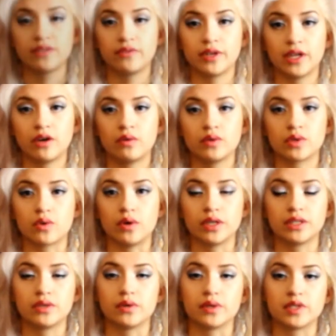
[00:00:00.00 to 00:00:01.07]
video is going
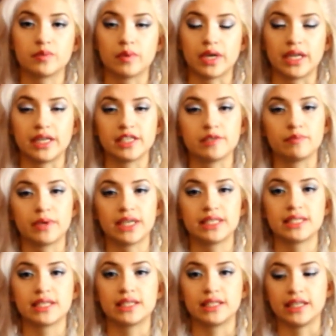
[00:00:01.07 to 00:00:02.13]
to explain is
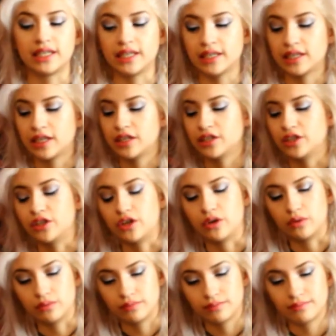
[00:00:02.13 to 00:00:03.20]
basically,
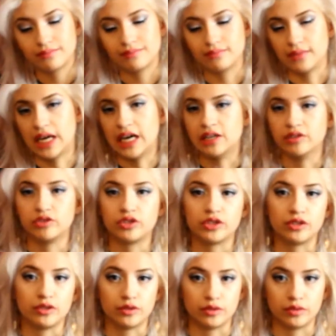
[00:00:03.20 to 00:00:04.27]
how
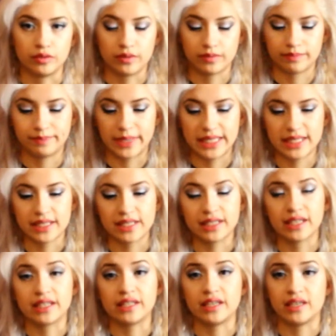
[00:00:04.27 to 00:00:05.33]
to basically
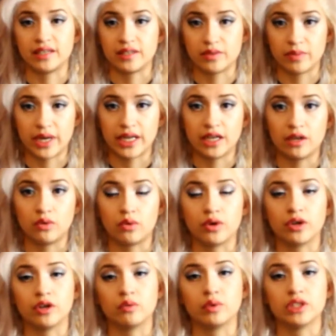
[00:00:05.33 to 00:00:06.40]
get things ready in
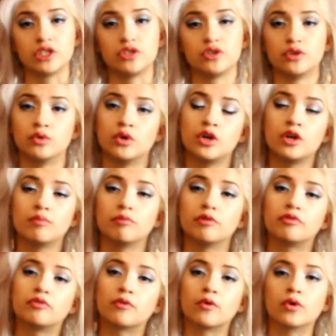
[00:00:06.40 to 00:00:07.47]
order and what to do
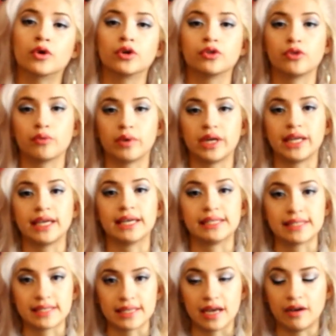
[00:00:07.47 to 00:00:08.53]
before the reading
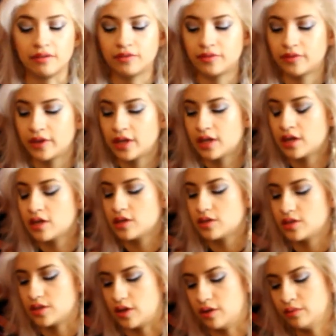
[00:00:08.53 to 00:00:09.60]
itself.
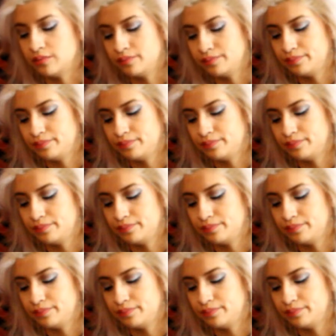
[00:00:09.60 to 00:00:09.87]
So,